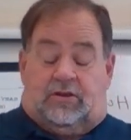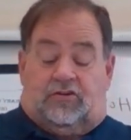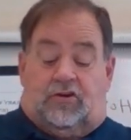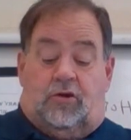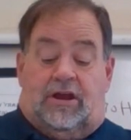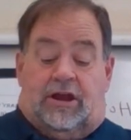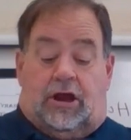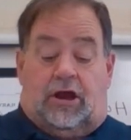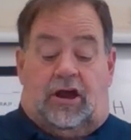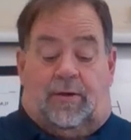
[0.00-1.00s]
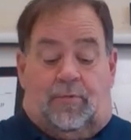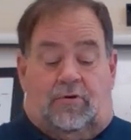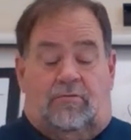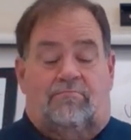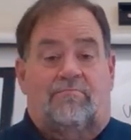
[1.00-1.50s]
So you get a
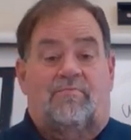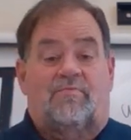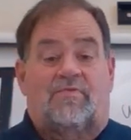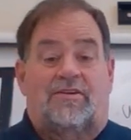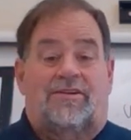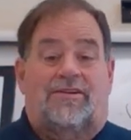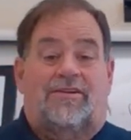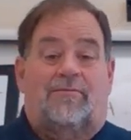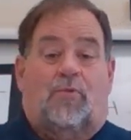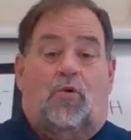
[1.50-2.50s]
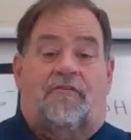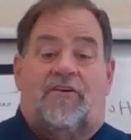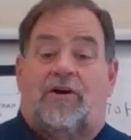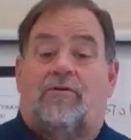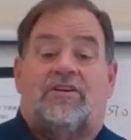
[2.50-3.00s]
calmer, more
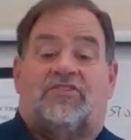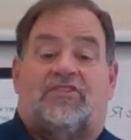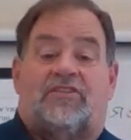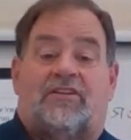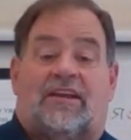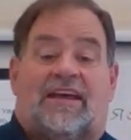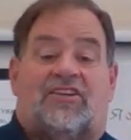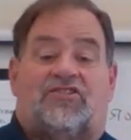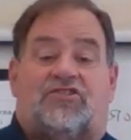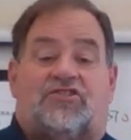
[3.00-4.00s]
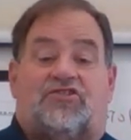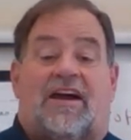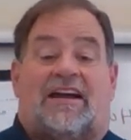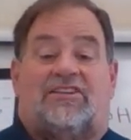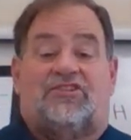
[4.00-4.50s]
focused, less
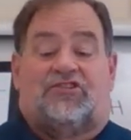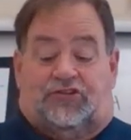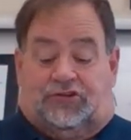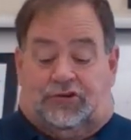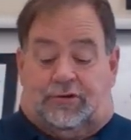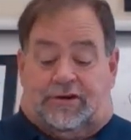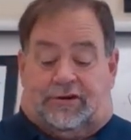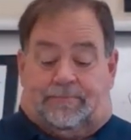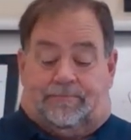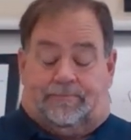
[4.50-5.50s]
distracted student.